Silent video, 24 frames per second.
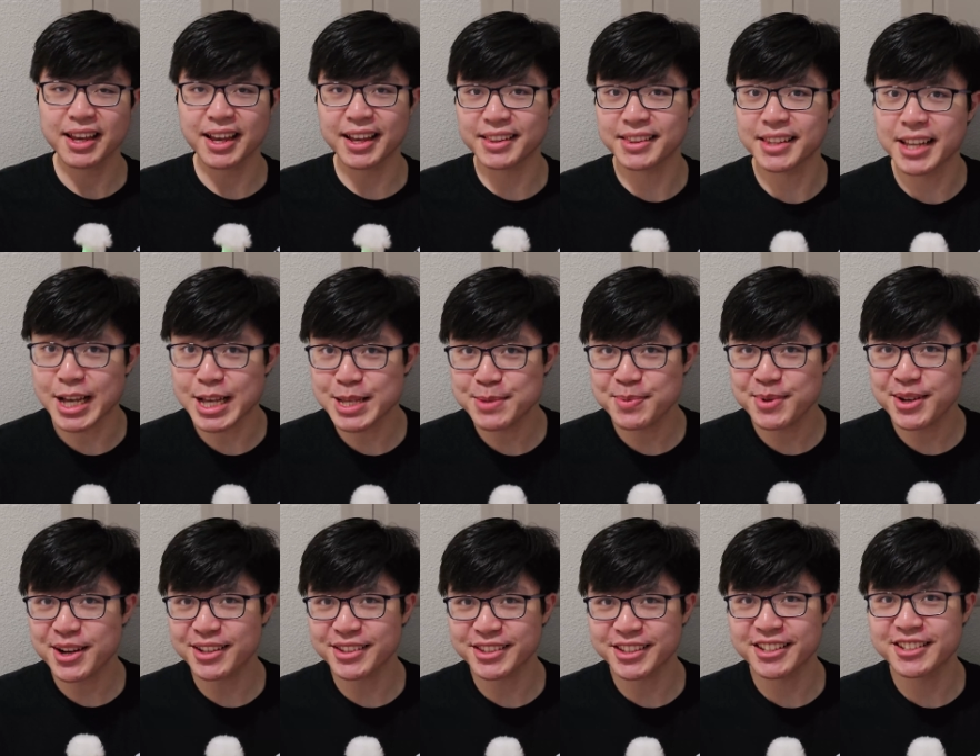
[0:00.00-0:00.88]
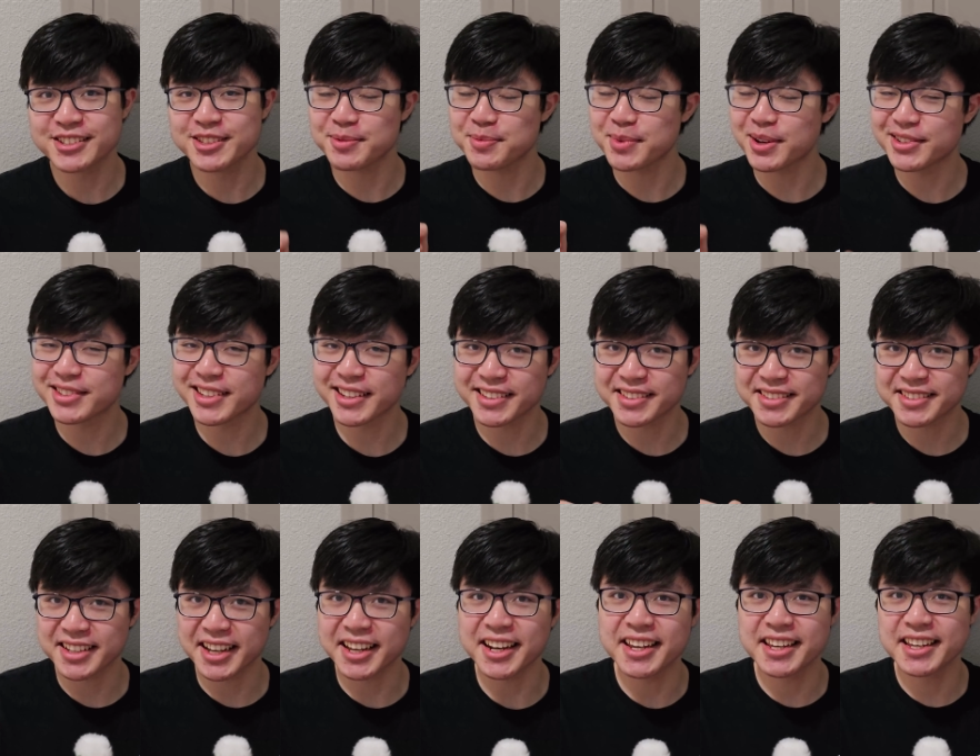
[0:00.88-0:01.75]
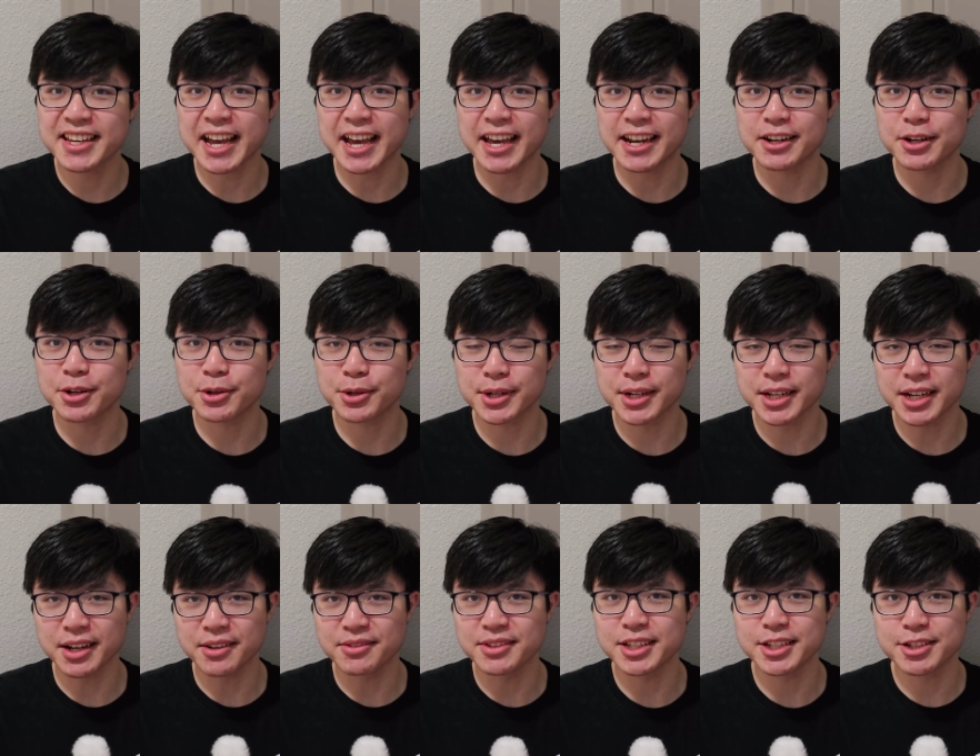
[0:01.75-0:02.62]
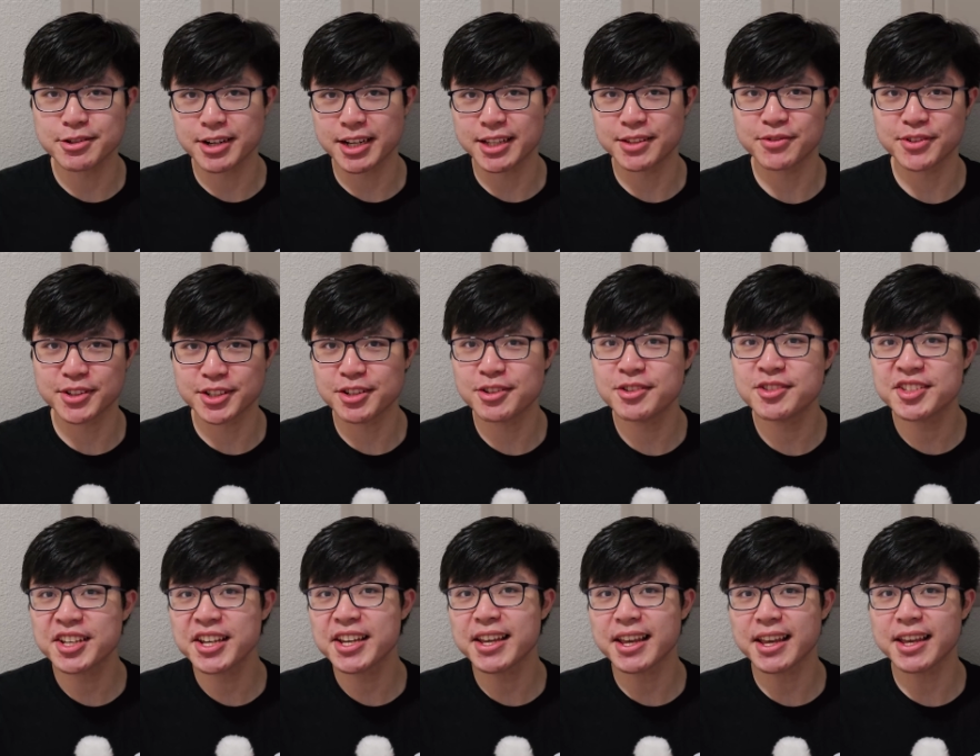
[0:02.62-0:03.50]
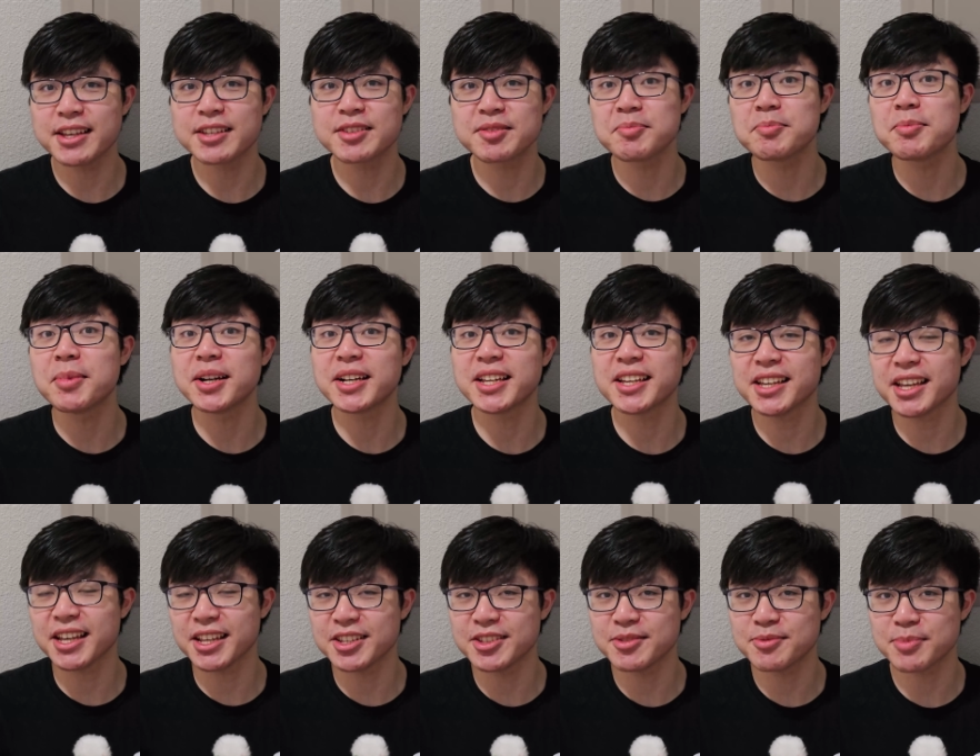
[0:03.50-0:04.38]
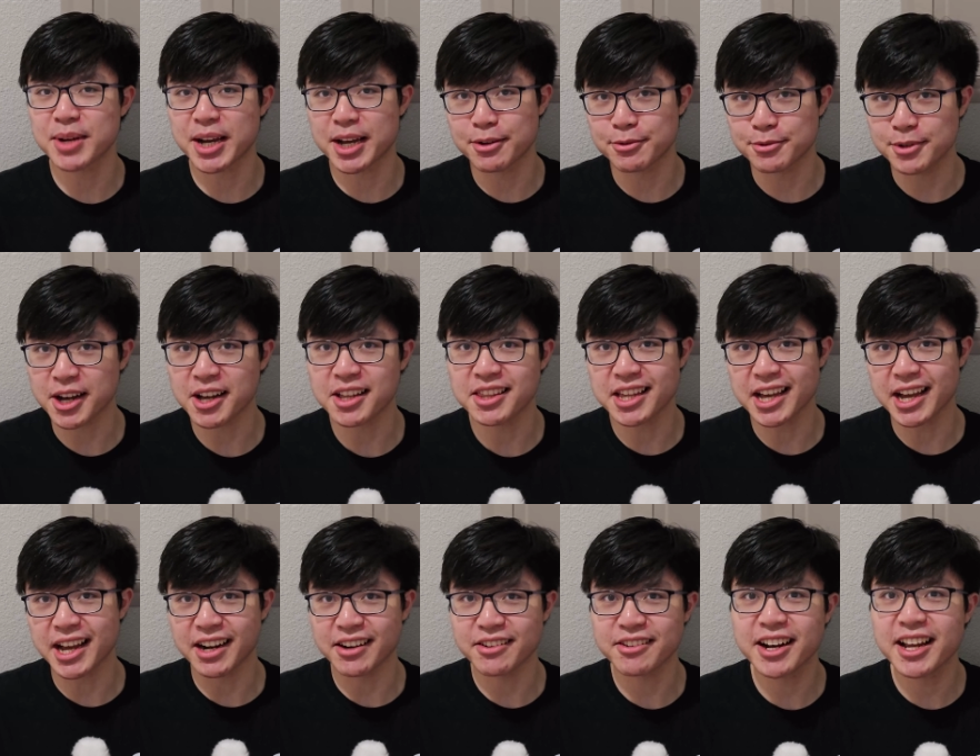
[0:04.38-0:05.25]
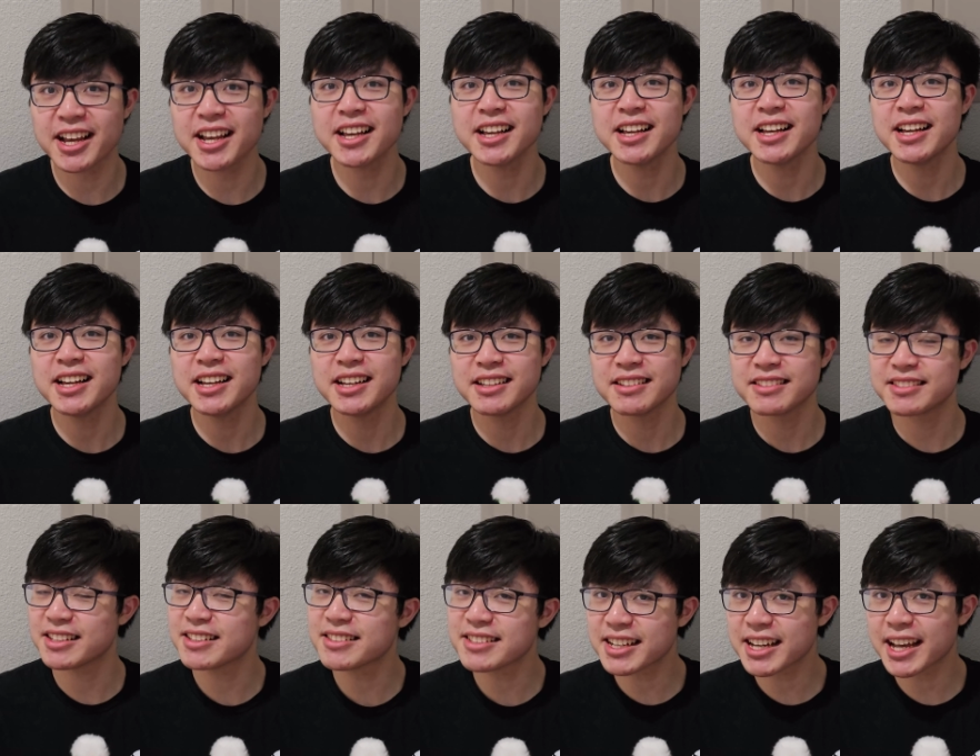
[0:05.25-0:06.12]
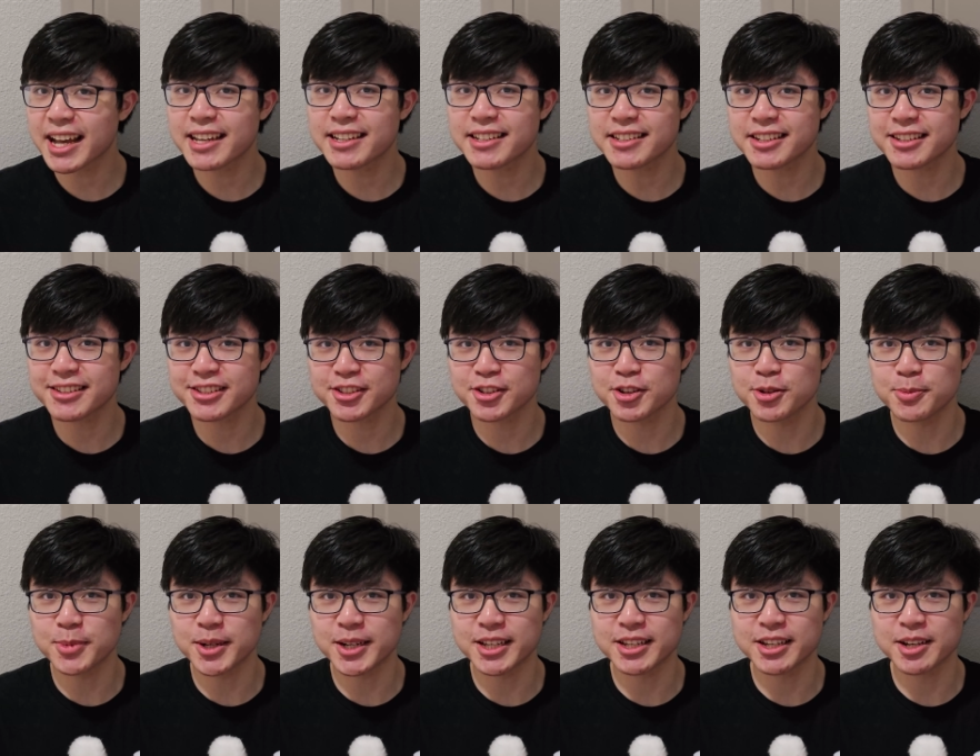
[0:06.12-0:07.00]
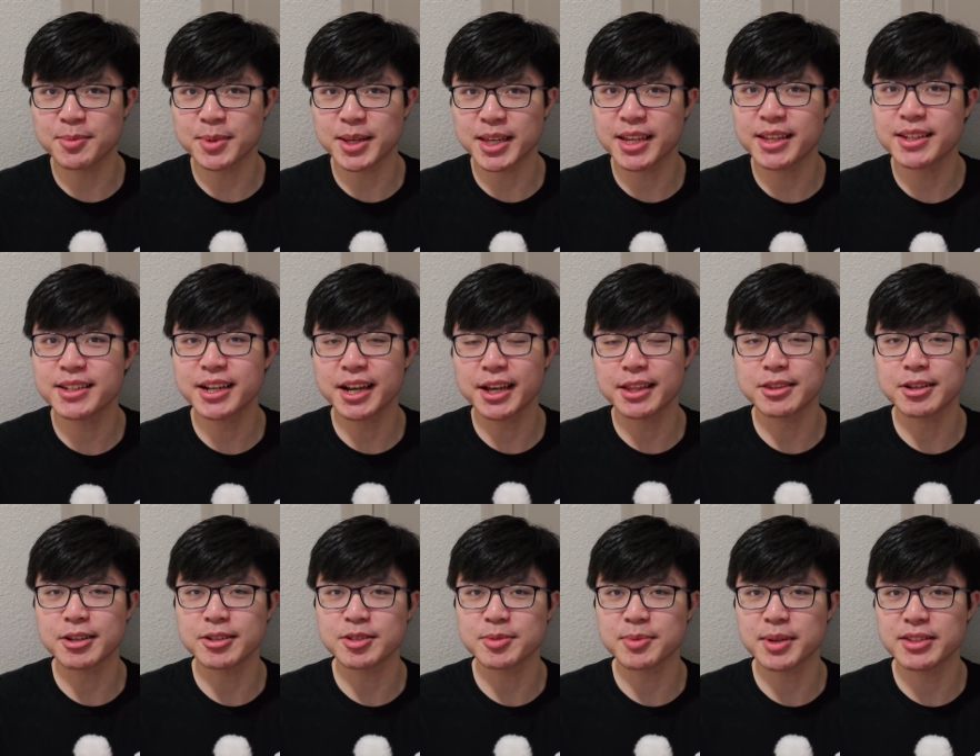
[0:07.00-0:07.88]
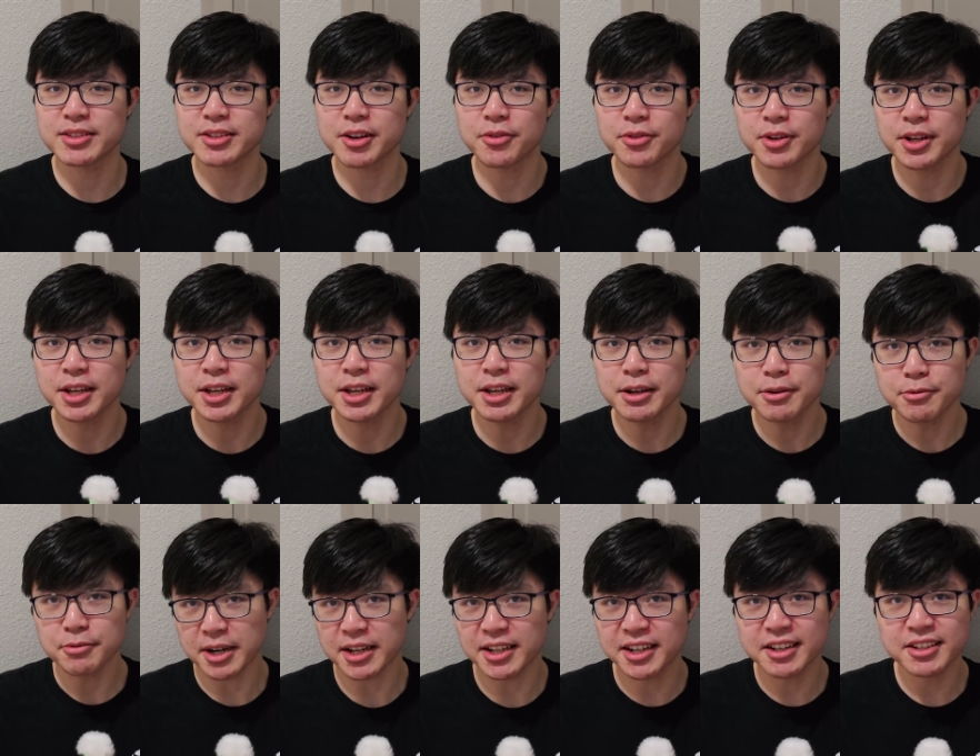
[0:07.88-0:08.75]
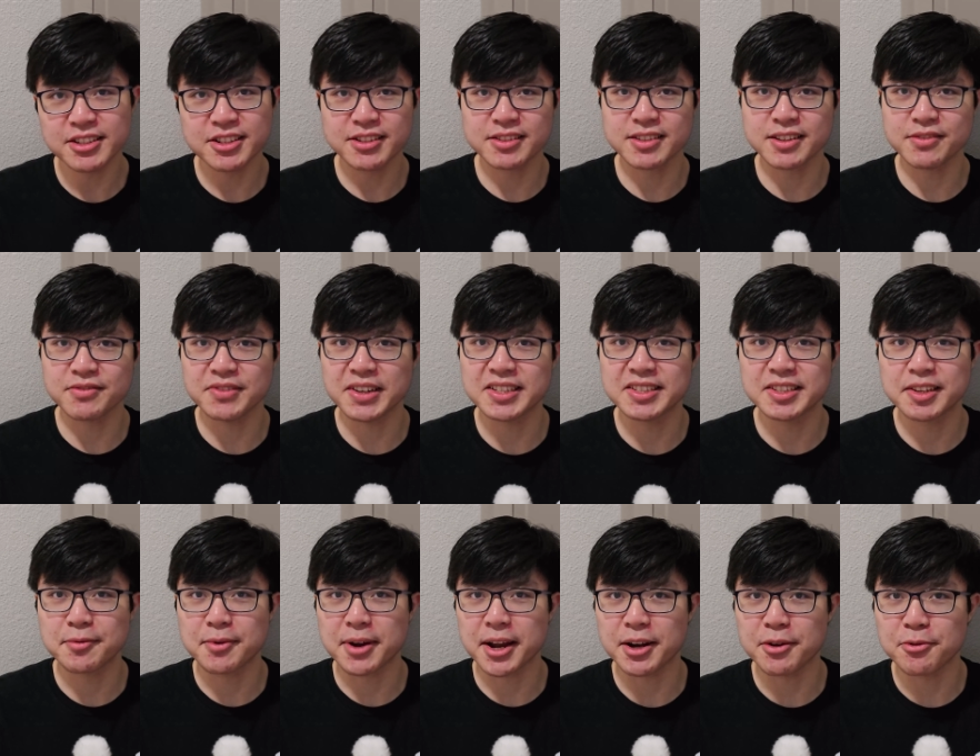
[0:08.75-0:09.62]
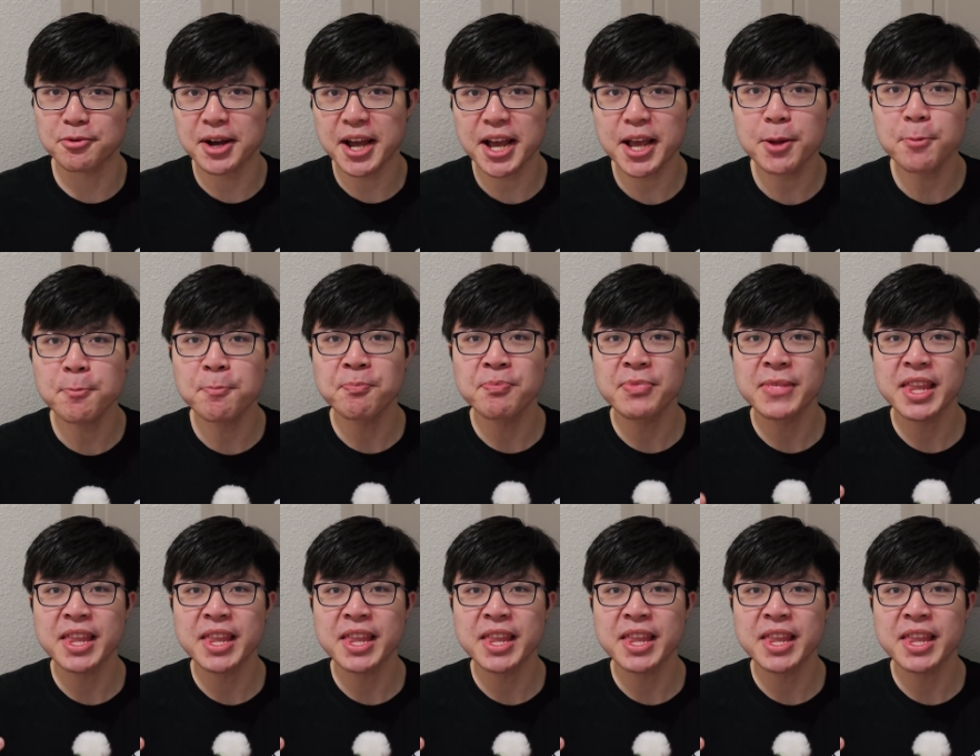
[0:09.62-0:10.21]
And last but not least, the most exciting category of this Transfer Tuesday is money in my Roth IRA. Since I had additional money coming in, I thought to myself, why not just invest it right away?